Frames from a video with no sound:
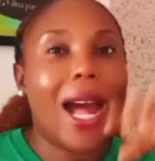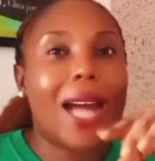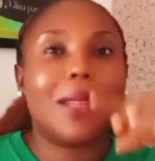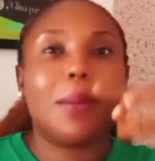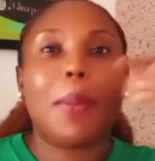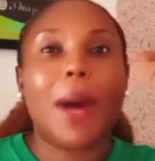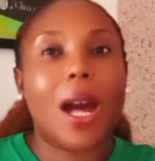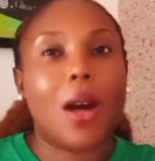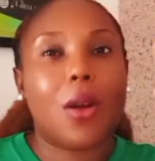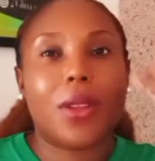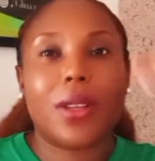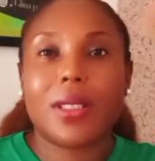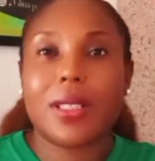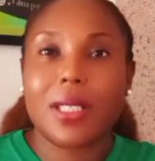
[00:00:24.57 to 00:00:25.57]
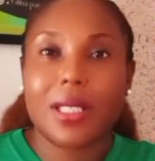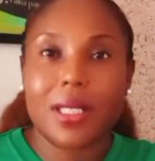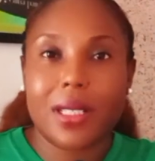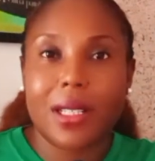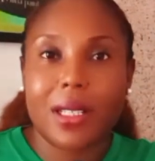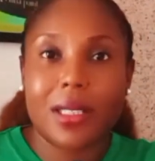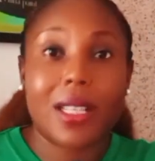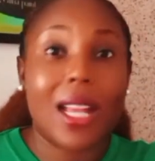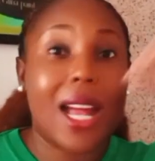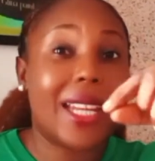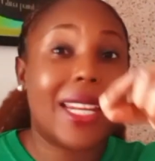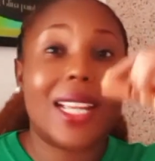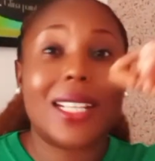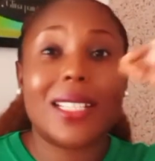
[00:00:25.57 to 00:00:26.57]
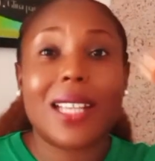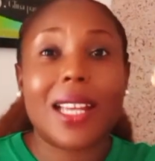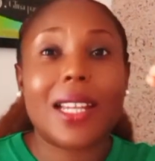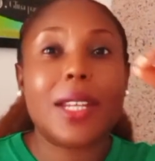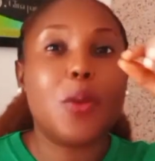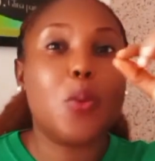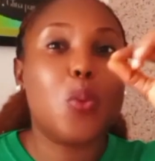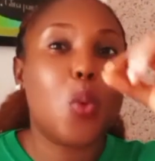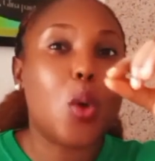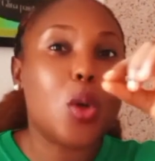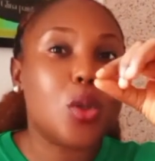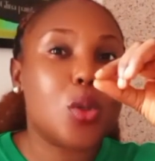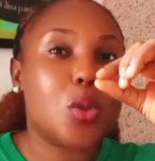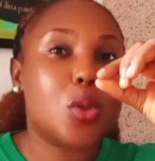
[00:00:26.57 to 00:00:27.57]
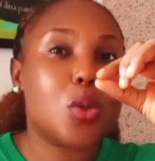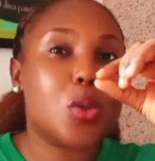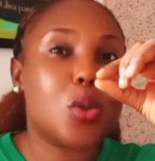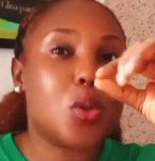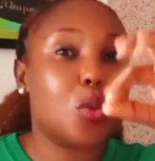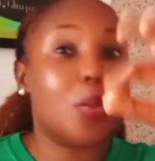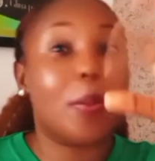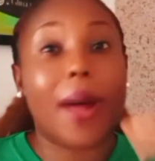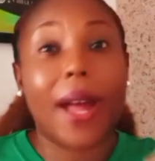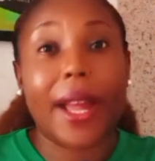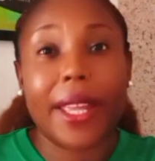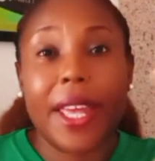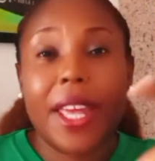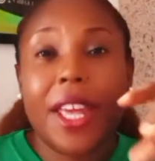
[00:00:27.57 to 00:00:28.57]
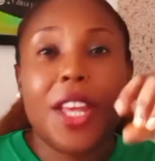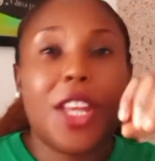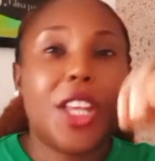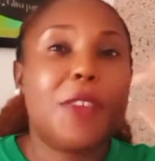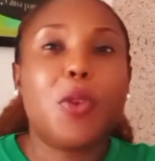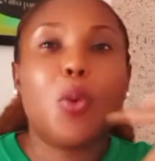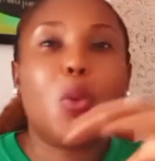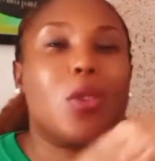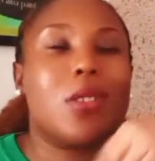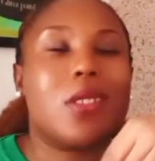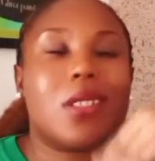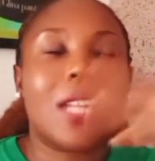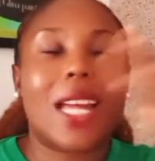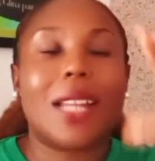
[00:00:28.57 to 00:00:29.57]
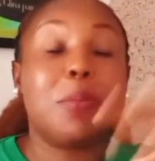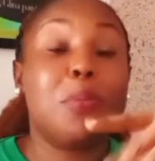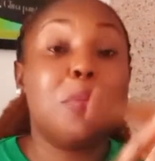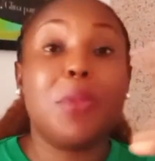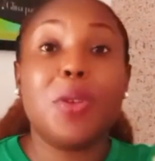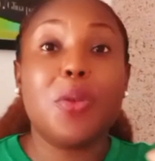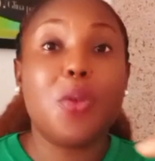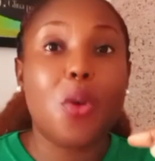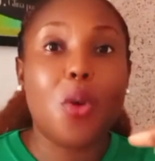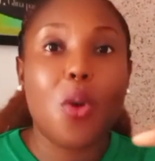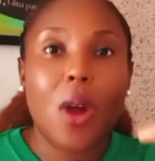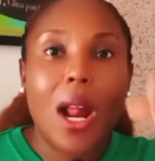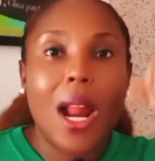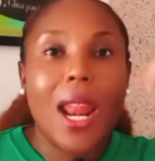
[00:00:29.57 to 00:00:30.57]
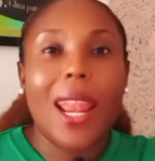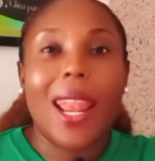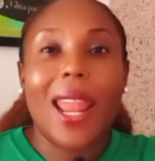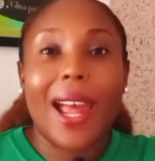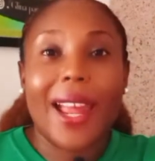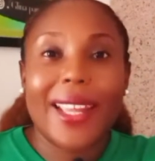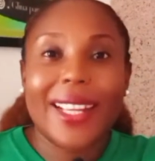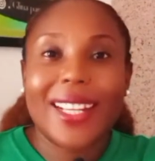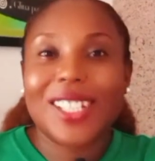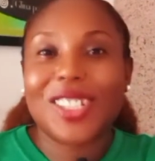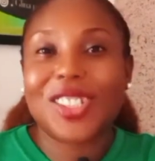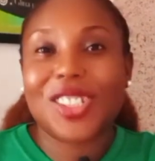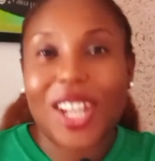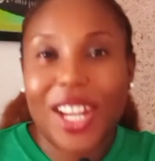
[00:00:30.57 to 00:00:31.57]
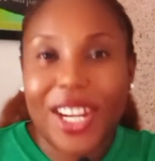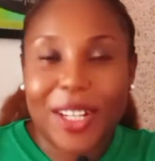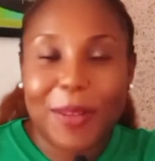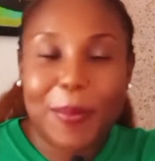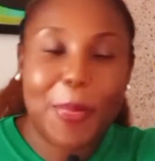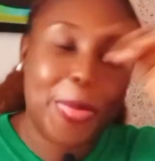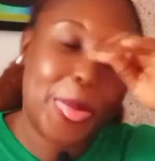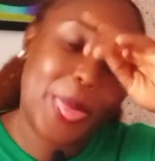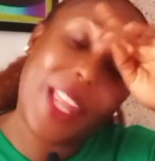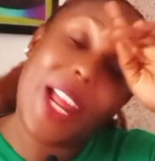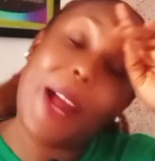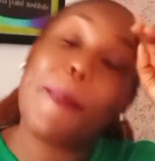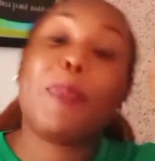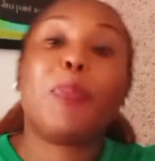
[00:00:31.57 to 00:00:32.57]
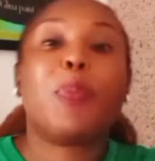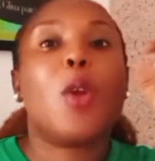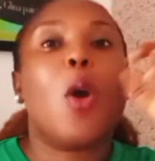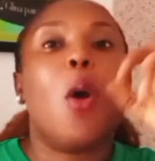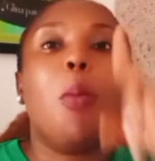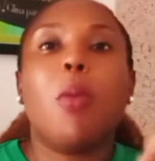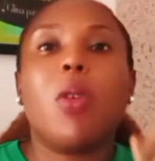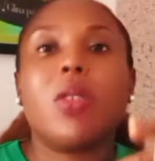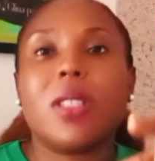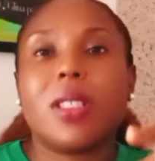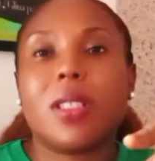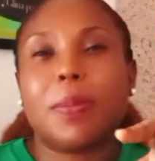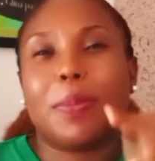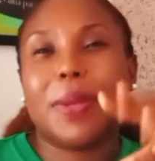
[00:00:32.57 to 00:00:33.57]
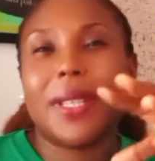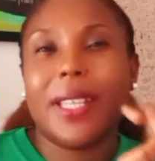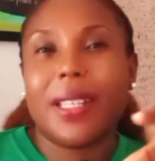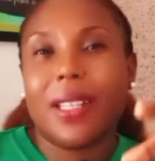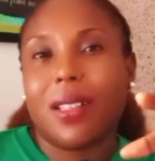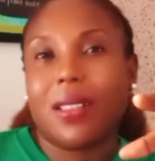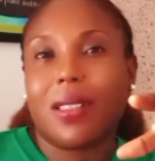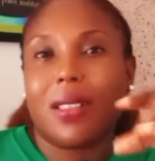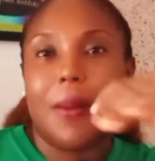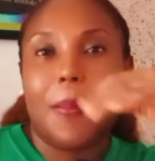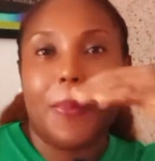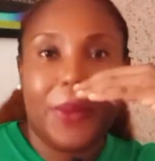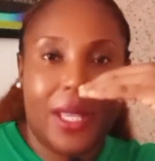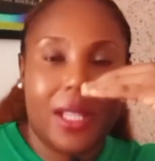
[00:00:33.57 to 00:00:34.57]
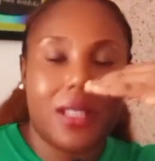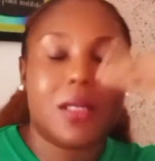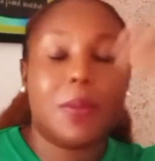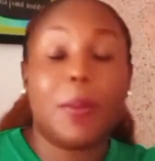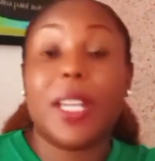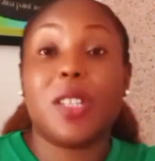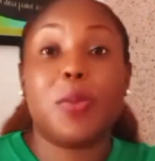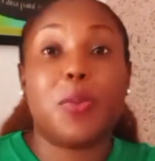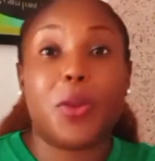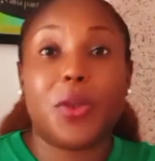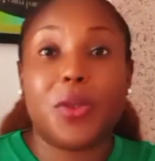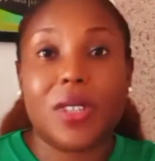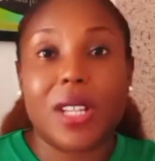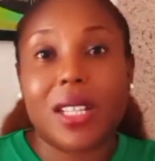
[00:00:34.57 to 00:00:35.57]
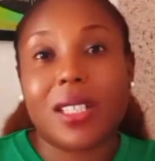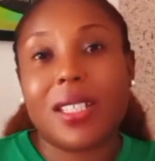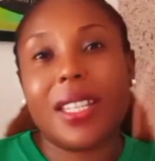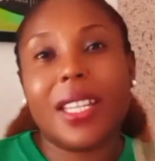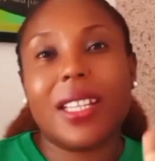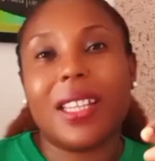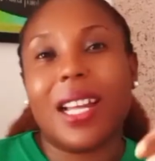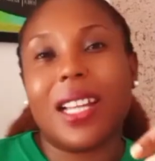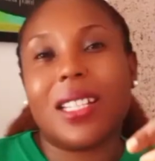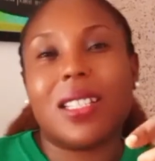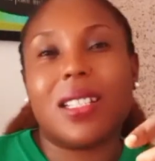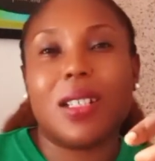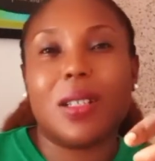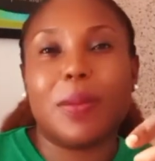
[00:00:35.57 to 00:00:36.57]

and powder thickener and exactly what to buy if you want that mirror-like shine. Yeah, most beginners, yes, paint producers think that